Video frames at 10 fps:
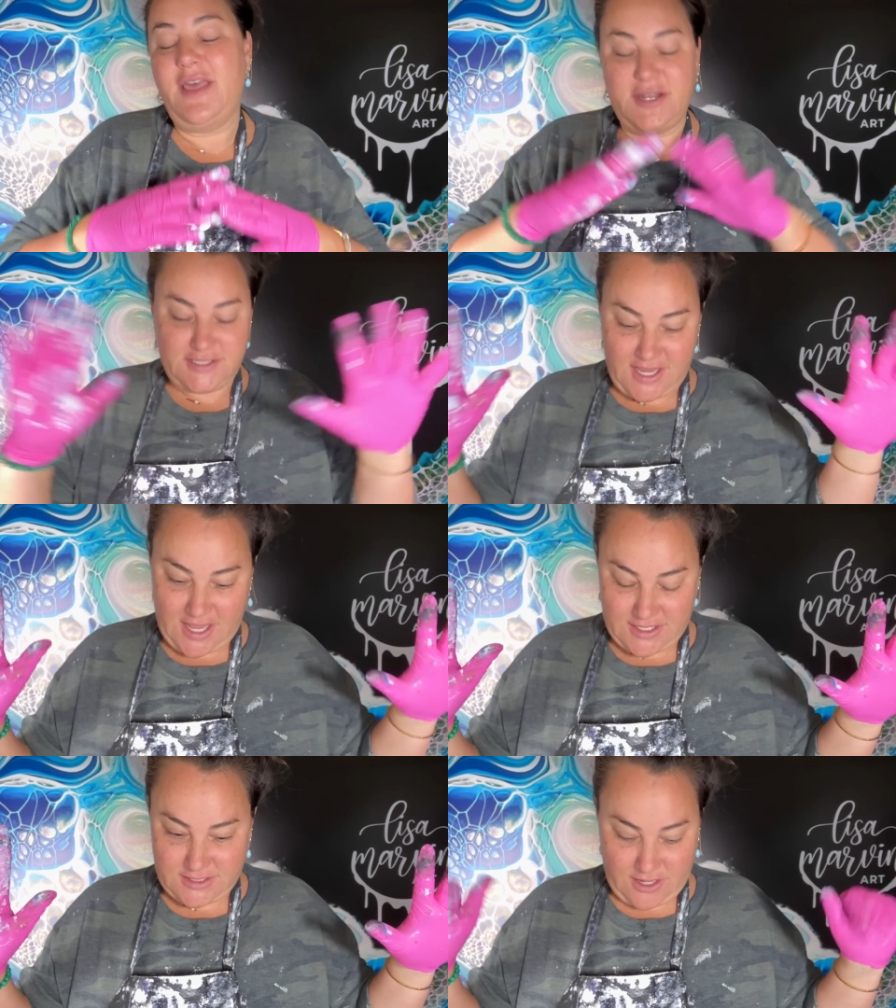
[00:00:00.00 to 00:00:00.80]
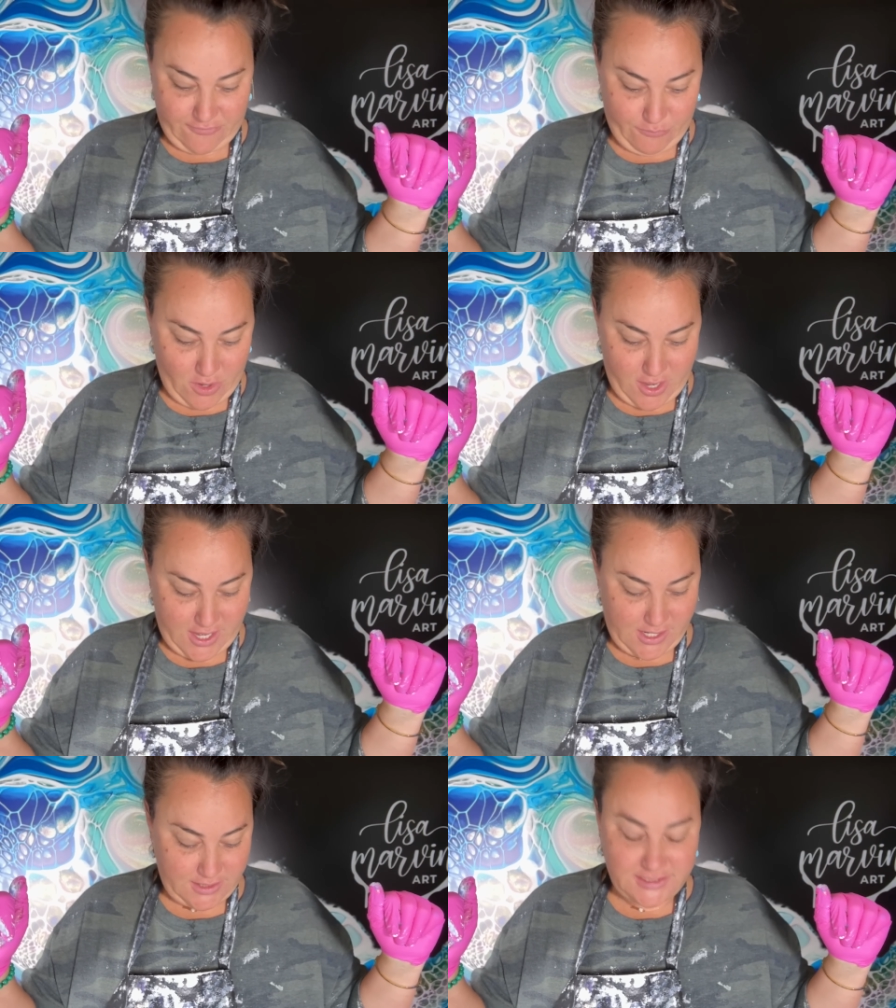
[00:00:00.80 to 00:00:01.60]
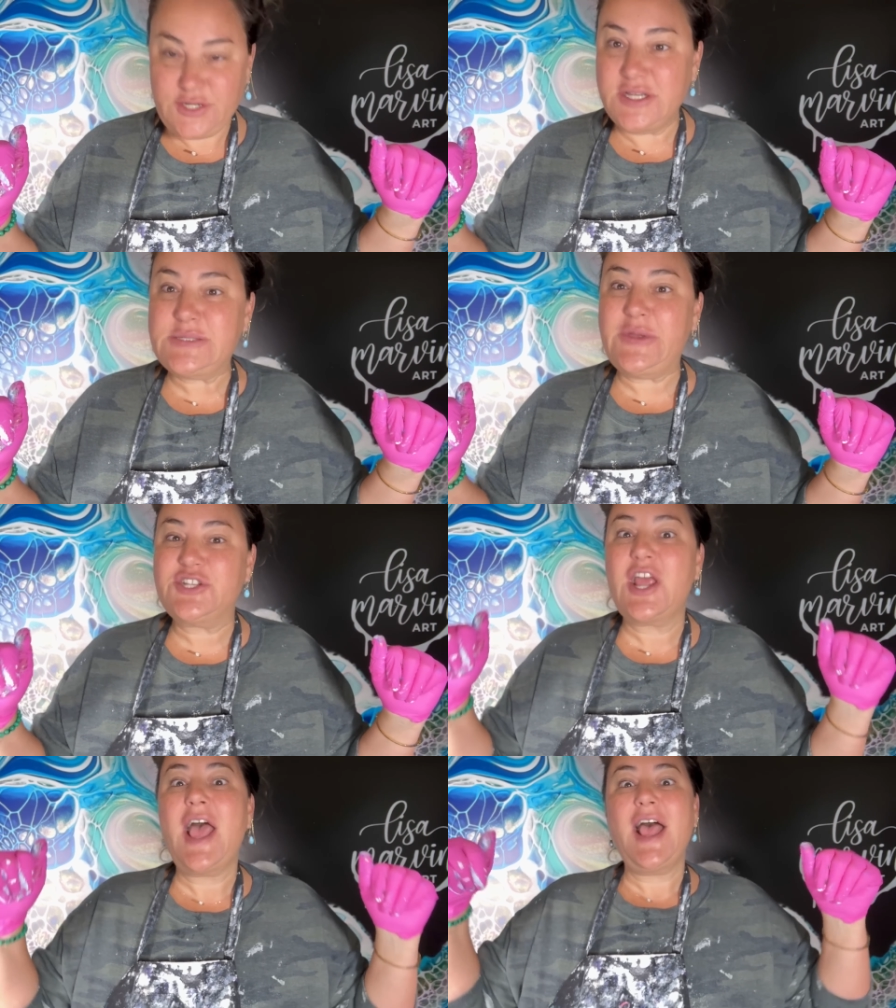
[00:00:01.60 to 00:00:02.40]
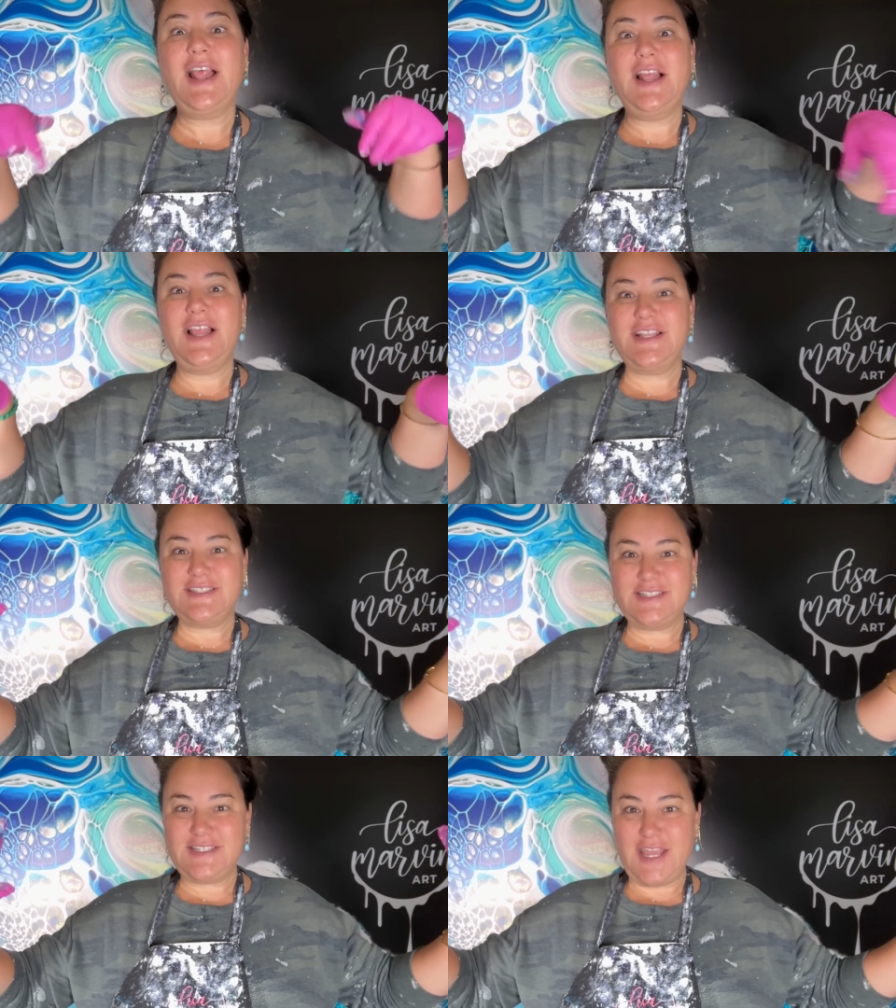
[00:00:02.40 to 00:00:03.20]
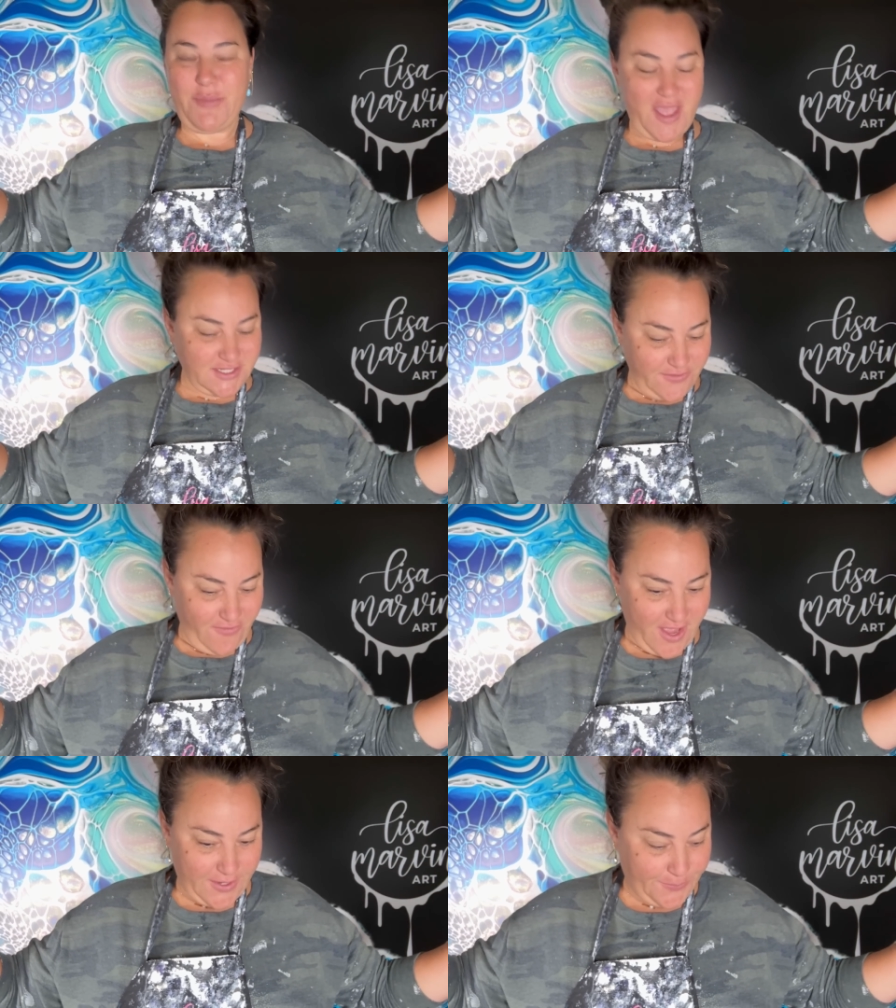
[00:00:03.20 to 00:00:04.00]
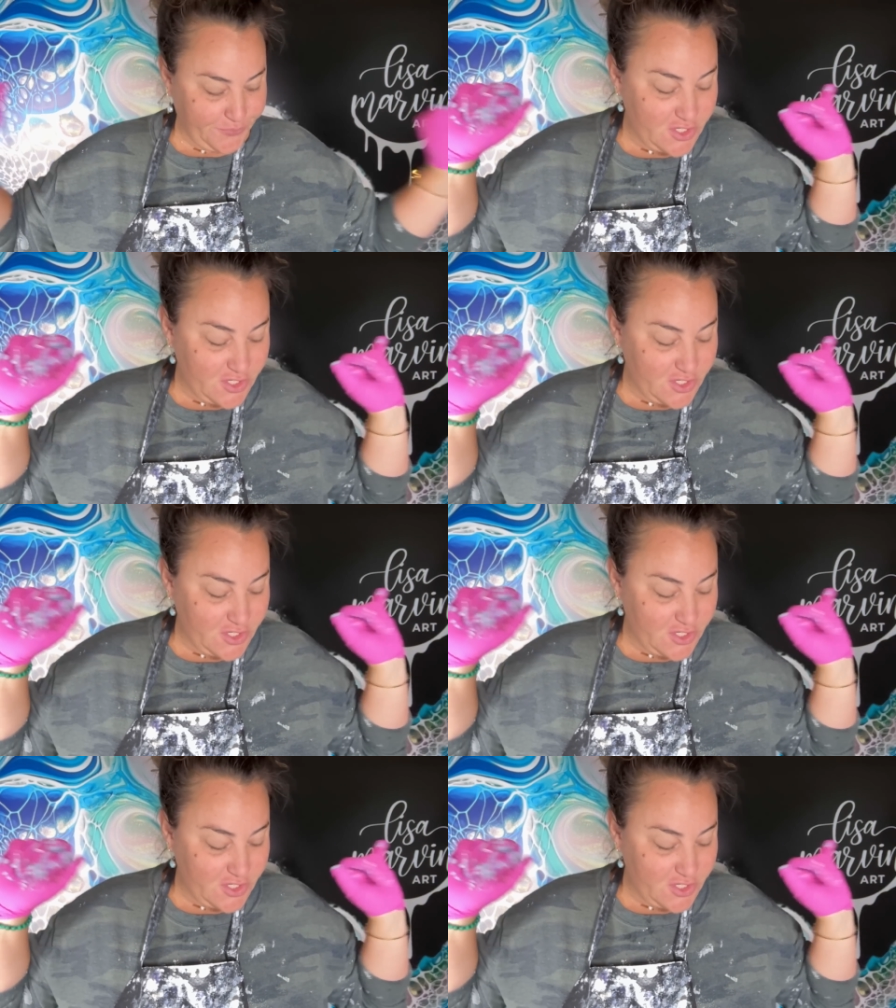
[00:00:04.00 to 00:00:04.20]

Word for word: That is the end of my serious speech. Let's get back to fun.